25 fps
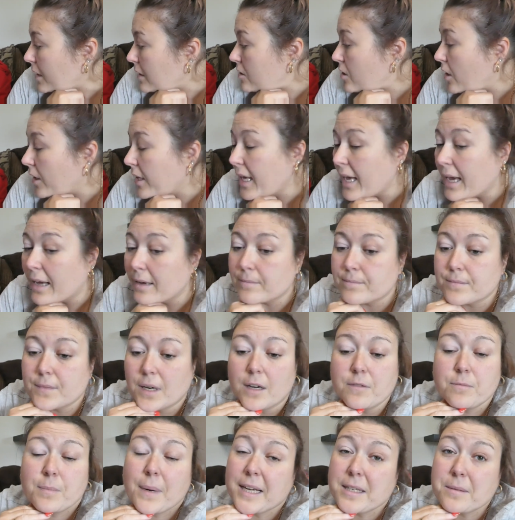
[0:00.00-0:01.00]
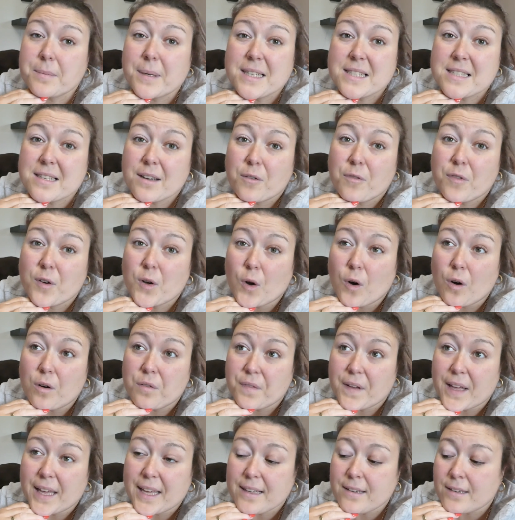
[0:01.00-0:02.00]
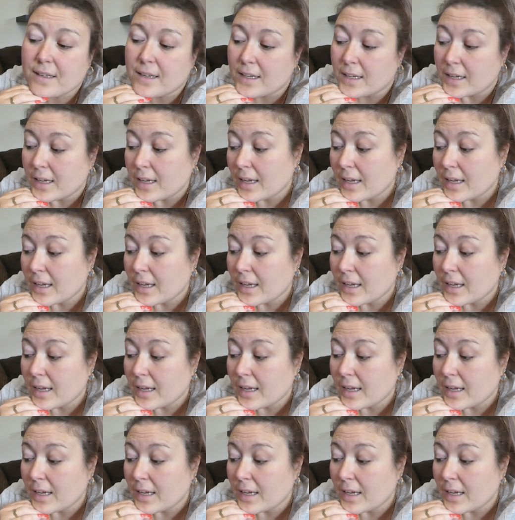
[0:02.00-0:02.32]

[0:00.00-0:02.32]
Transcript: so yeah, I've made myself a coffee